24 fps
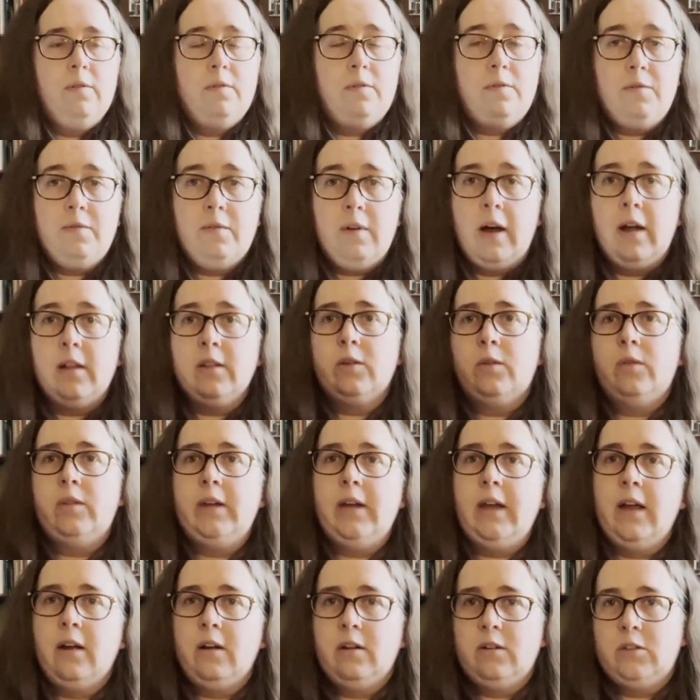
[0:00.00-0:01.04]
follow the
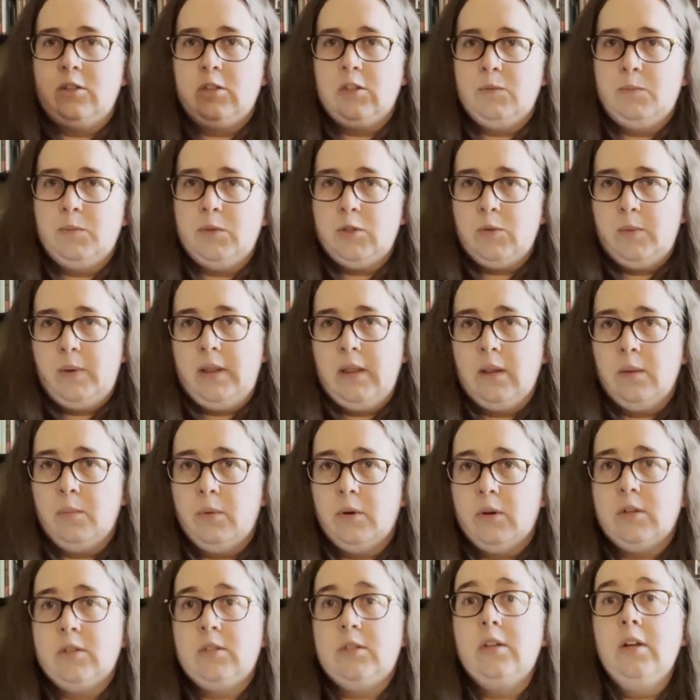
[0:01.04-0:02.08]
characters between the
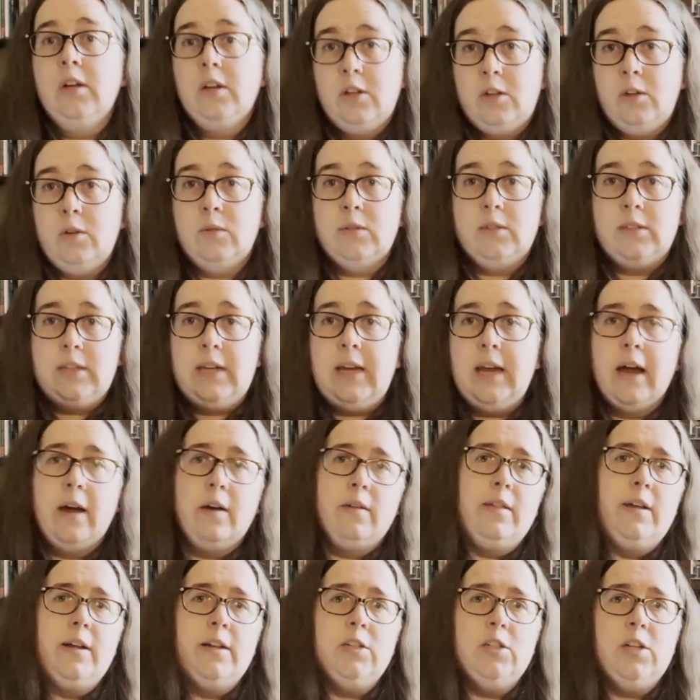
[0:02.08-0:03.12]
books, you see how
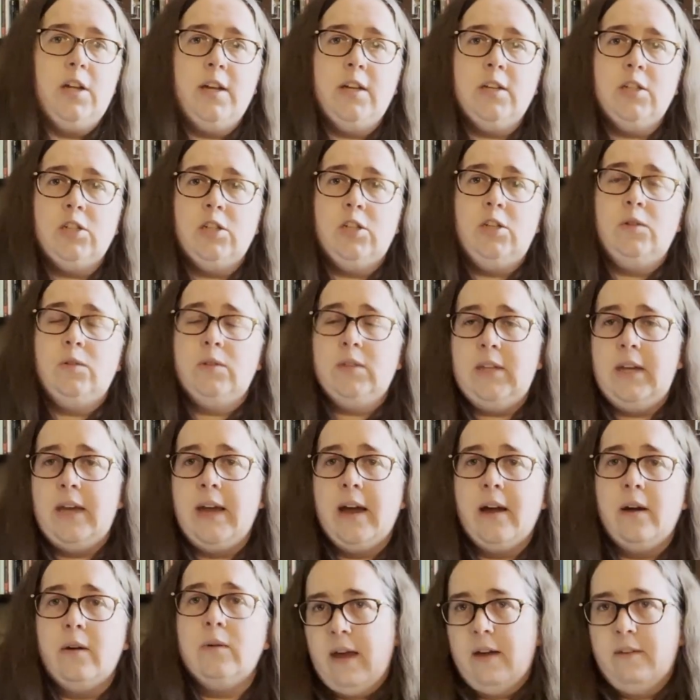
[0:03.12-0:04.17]
they change and you see
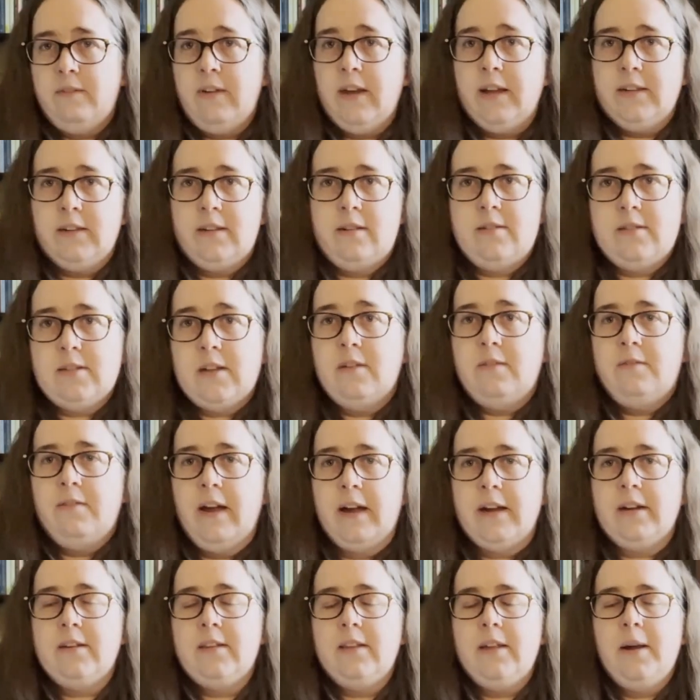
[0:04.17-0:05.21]
how events
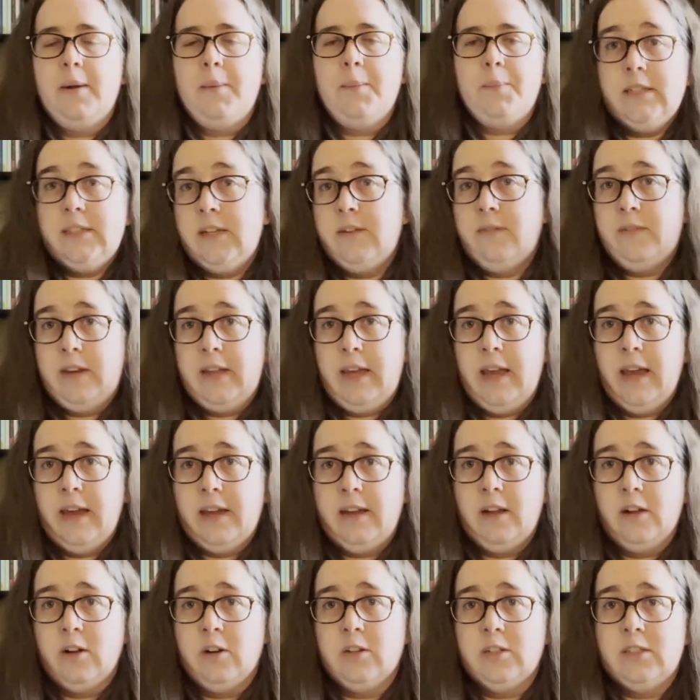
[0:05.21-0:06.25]
affect them. Tiffany
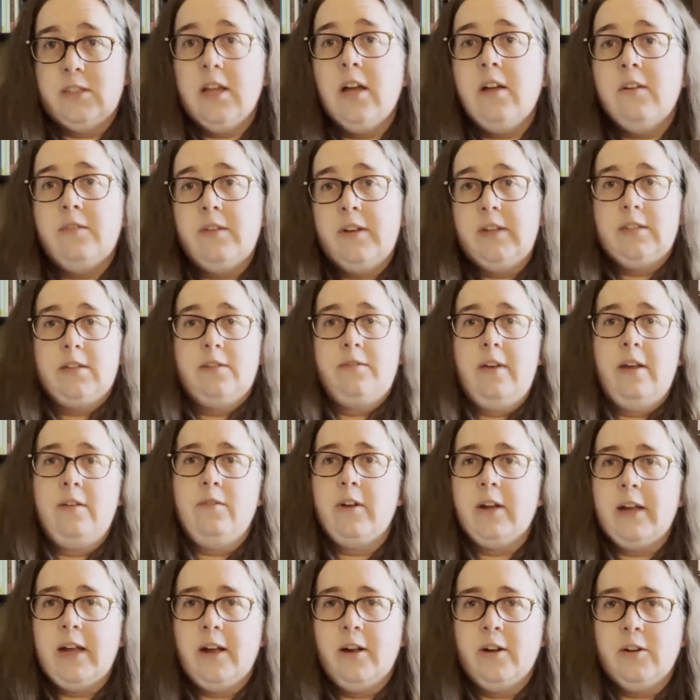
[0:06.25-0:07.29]
Aching herself is a
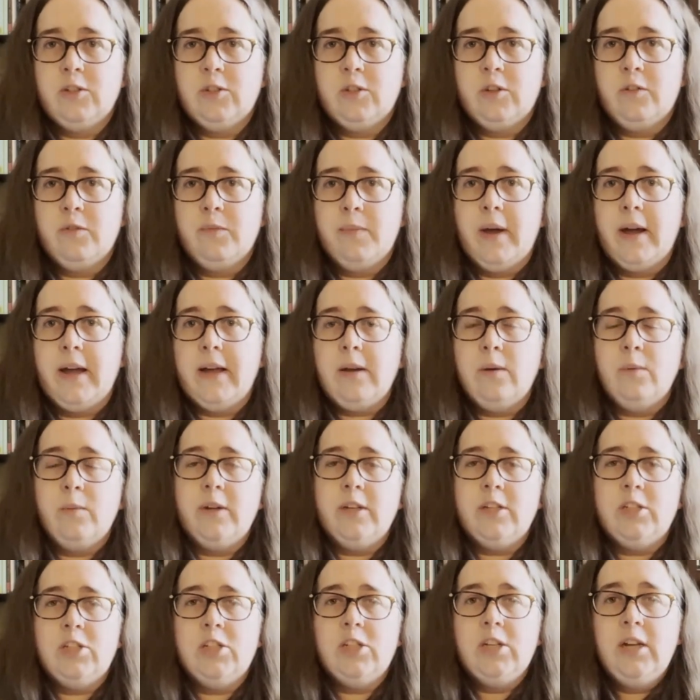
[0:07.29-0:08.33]
favorite character of mine,
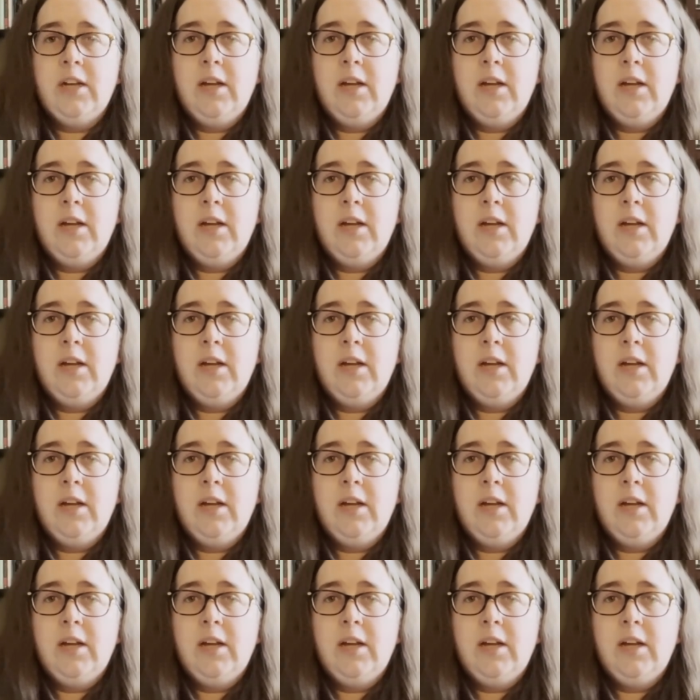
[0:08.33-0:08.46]
which